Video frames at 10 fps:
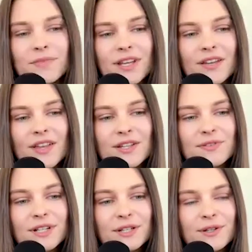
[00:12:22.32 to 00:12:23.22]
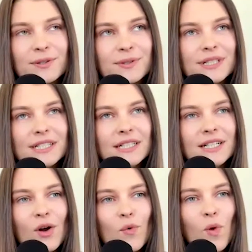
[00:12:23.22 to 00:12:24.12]
Yeah, that's really cool.
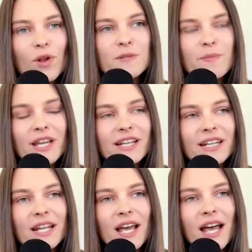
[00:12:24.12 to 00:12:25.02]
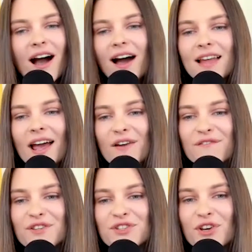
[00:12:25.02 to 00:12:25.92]
What's been a highlight of
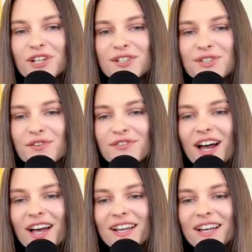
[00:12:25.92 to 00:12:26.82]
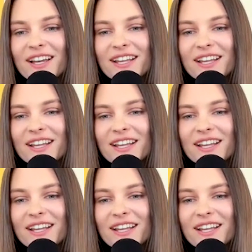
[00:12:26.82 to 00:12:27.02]
the journey so far?